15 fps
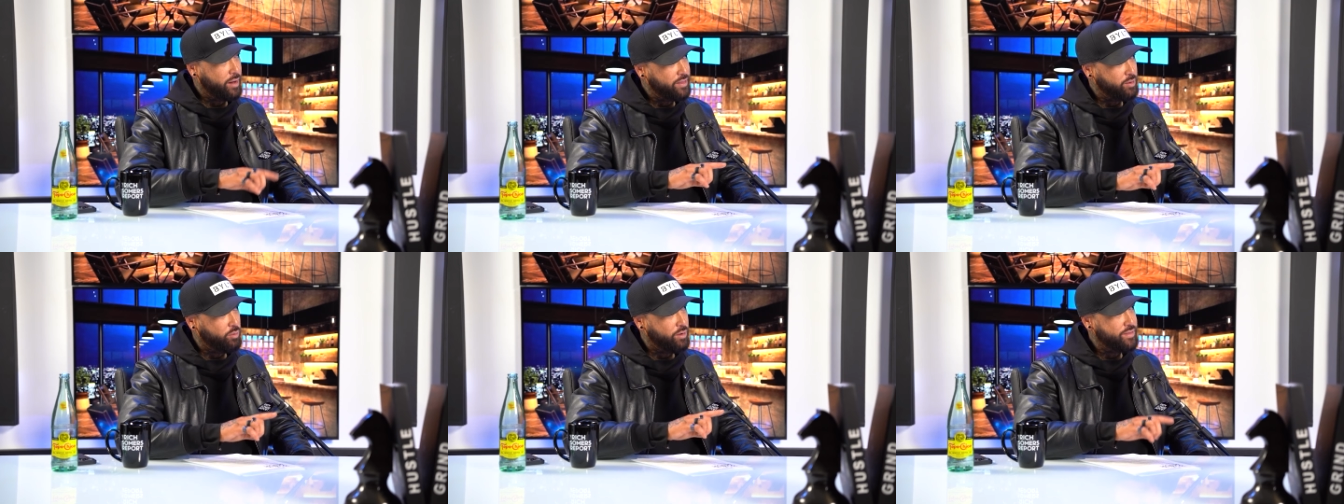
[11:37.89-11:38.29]
I
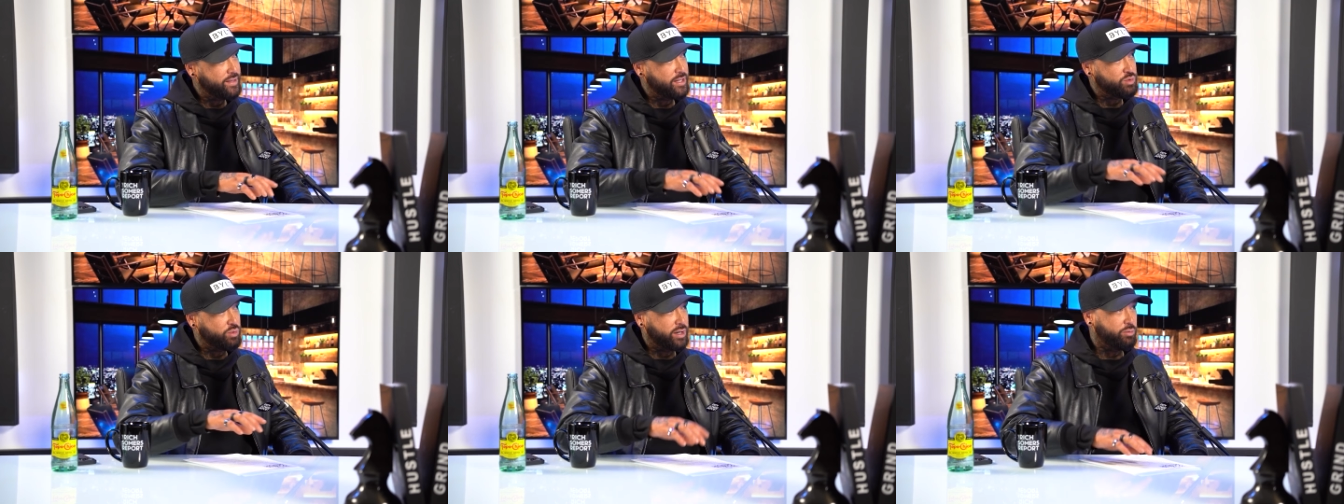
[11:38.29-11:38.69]
think one thing
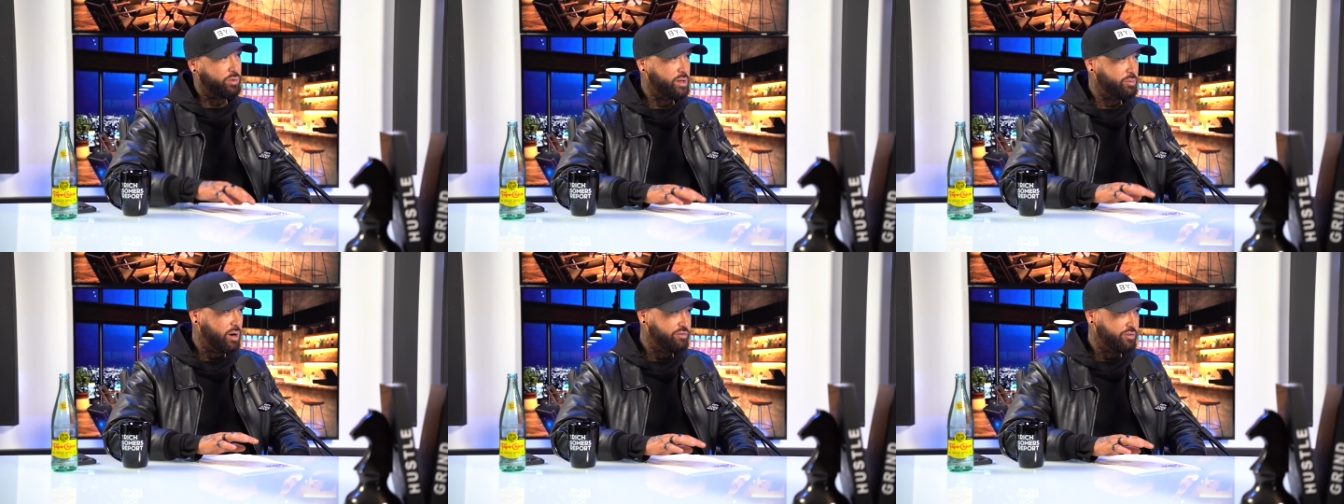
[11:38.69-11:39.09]
that's working
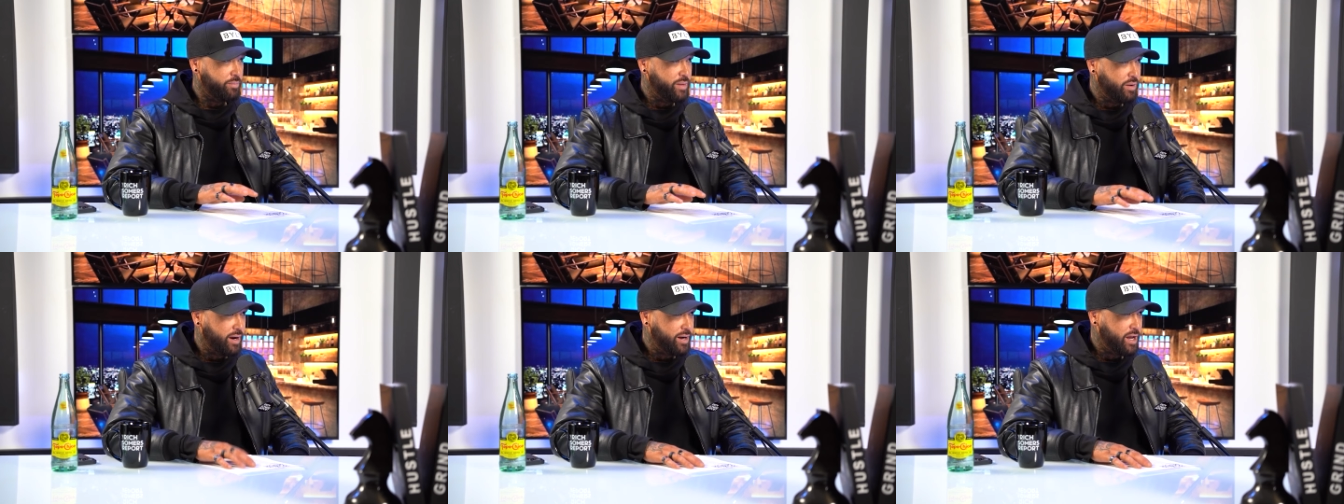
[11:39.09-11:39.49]
really well for
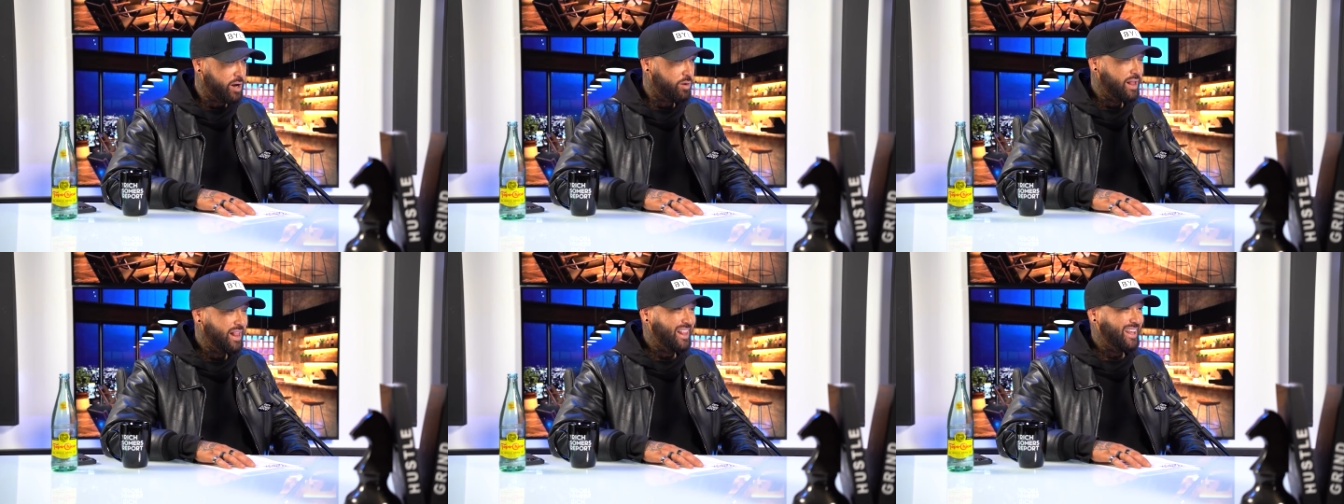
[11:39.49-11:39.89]
me right
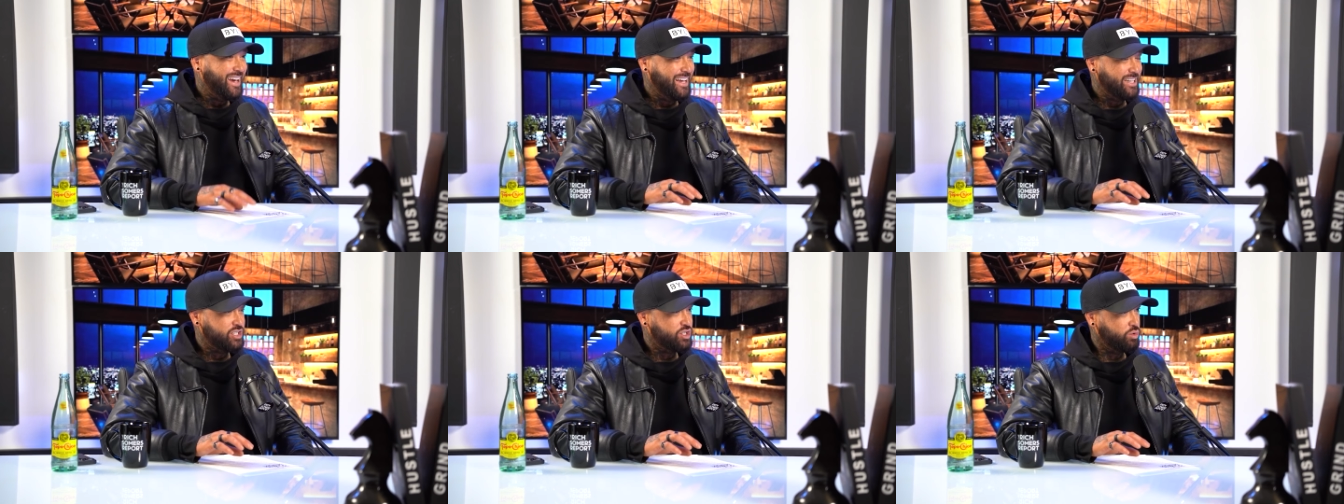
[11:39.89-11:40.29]
now
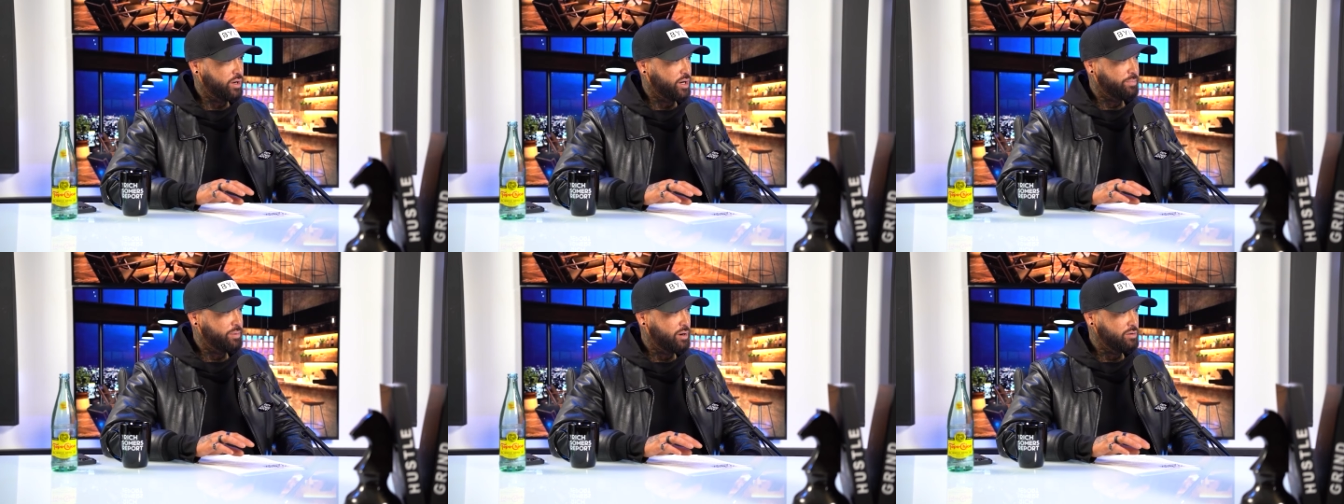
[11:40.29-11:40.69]
is
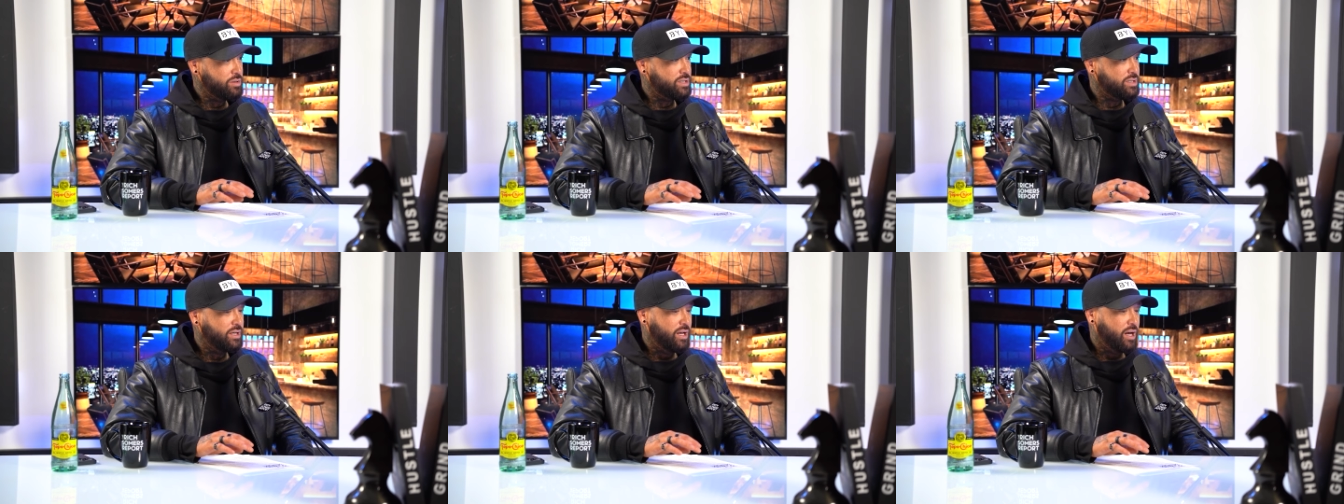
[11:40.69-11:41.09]
Twitter
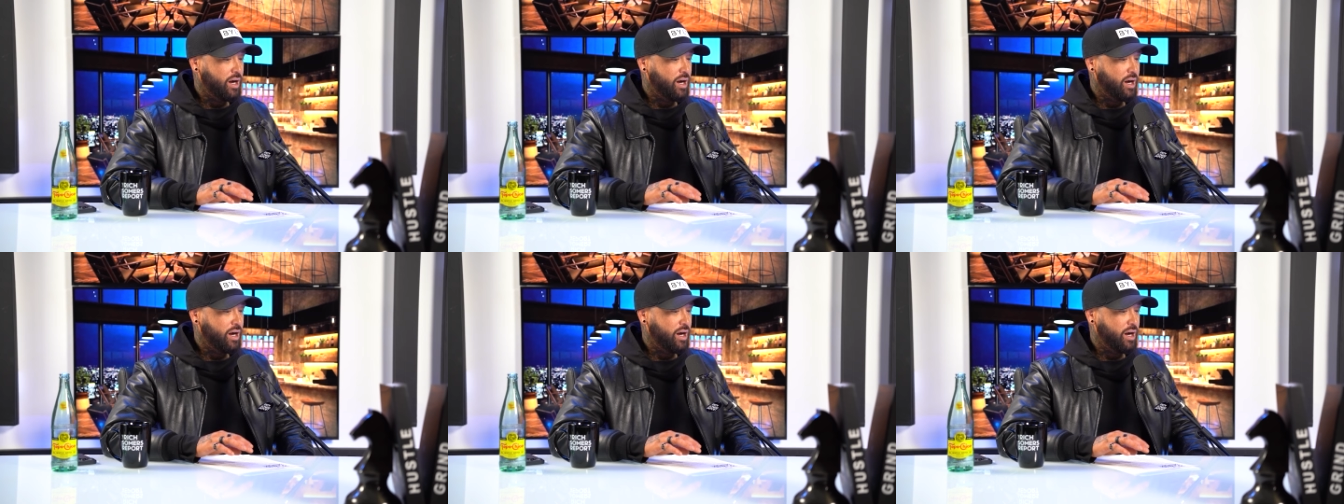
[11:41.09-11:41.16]
posts.